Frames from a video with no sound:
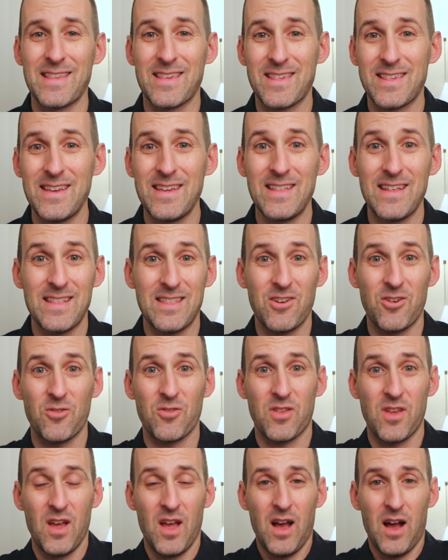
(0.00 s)
see that
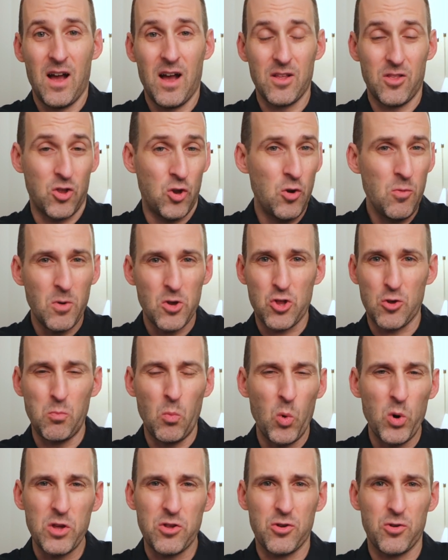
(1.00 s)
there's too much
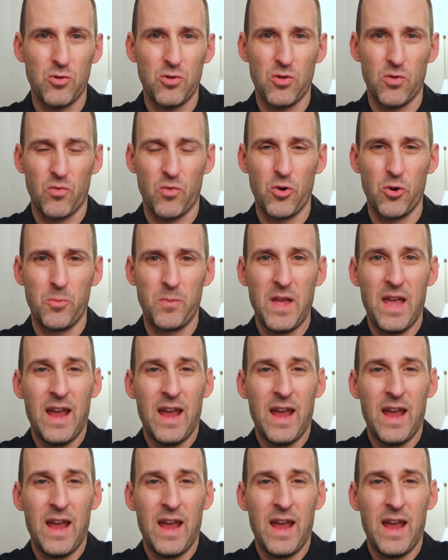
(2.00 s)
moisture in the room